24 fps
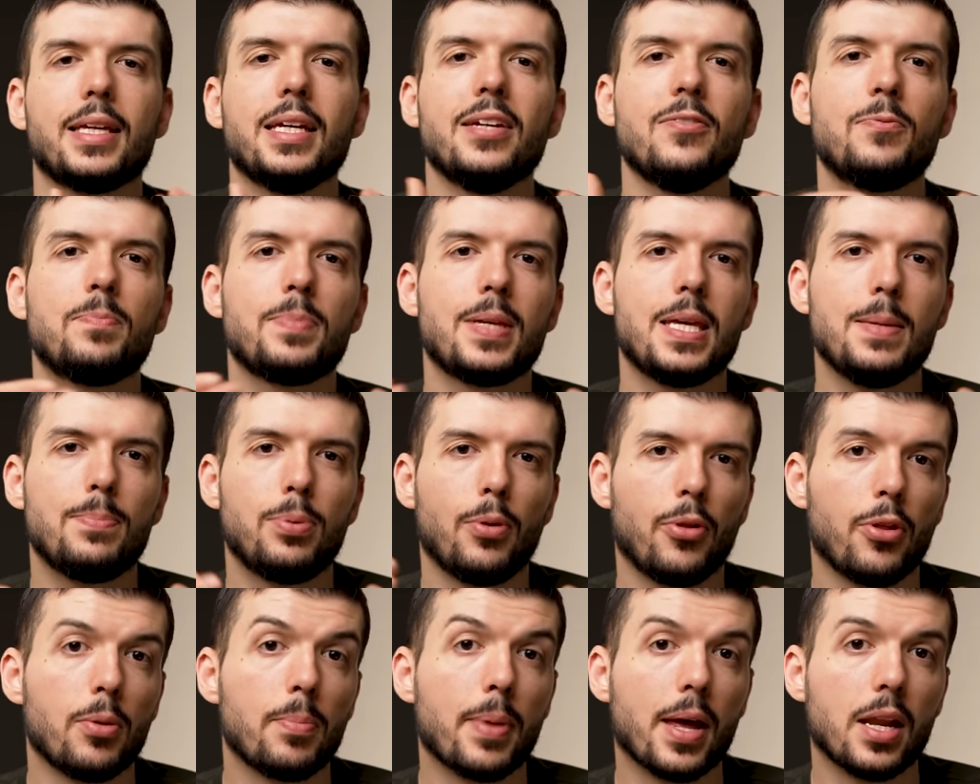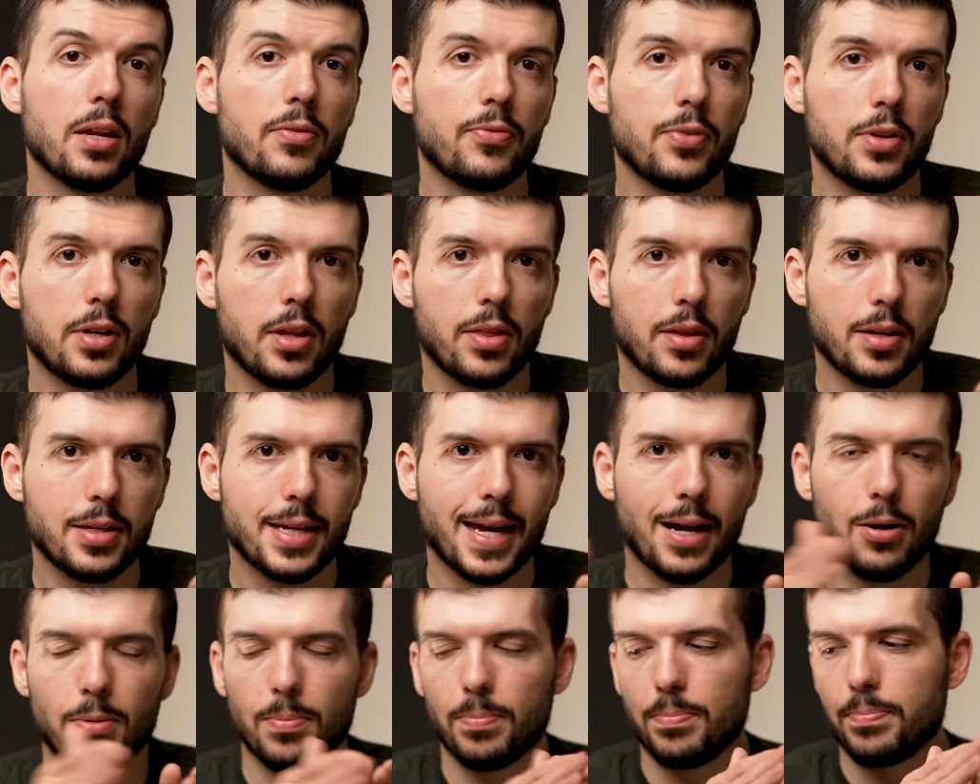Give people the benefit of the
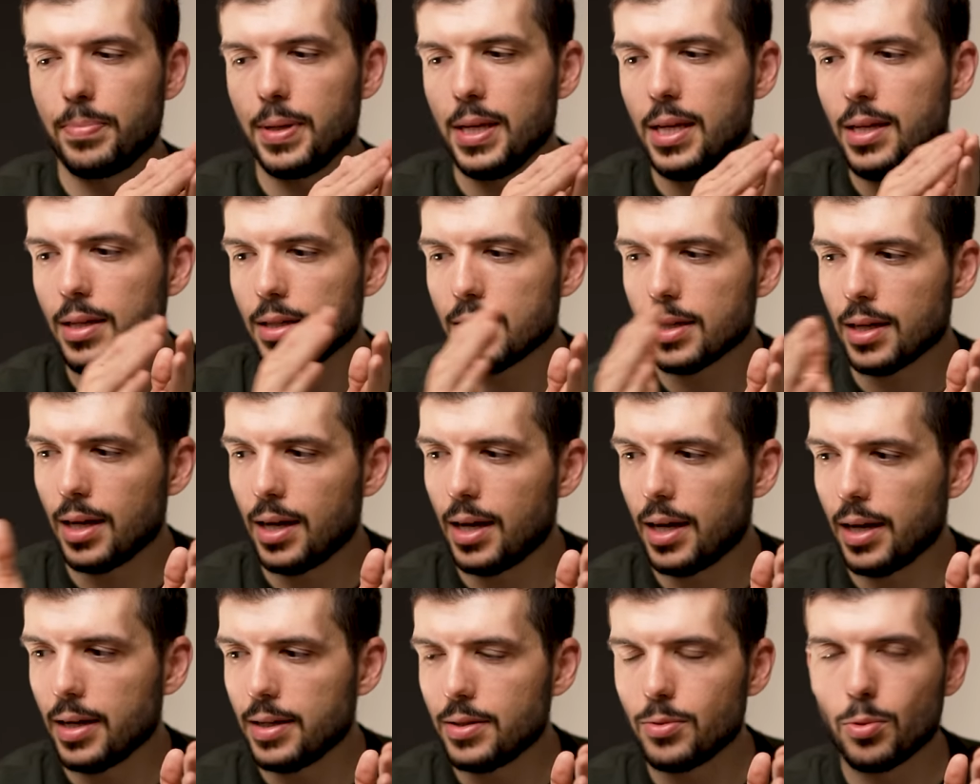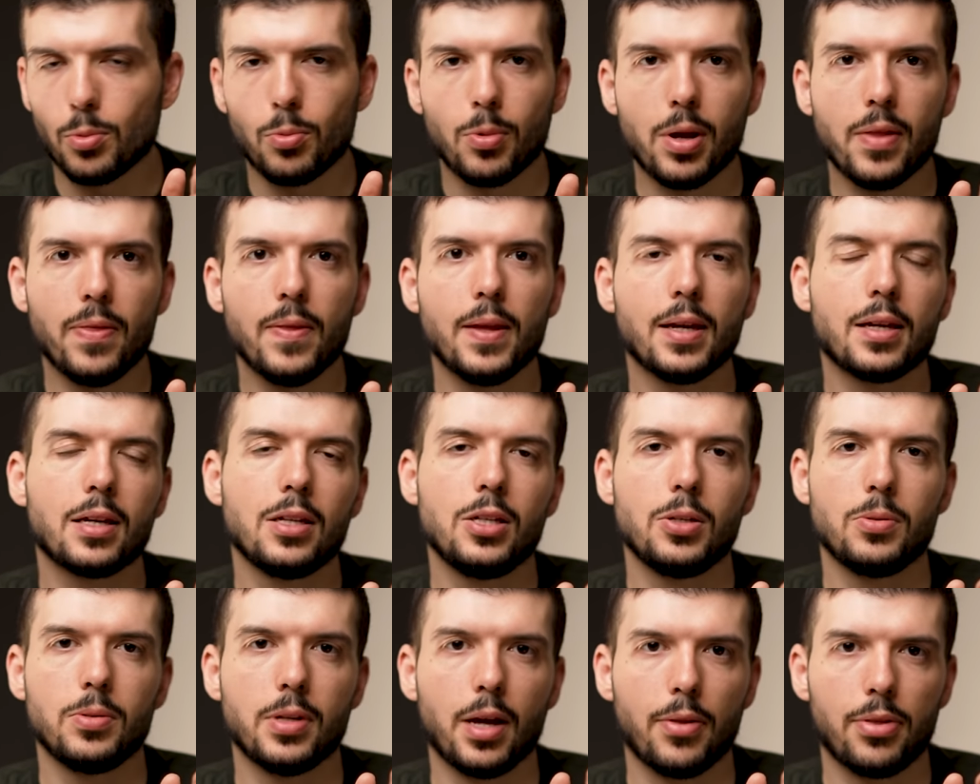doubt. Be kind when they can
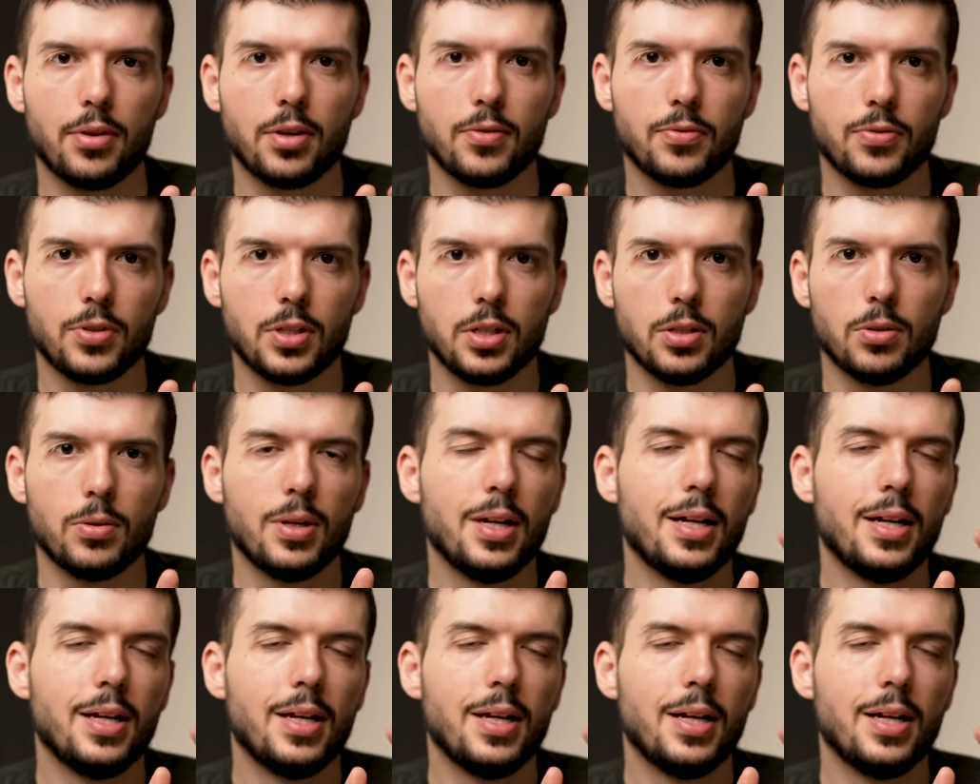do nothing for you.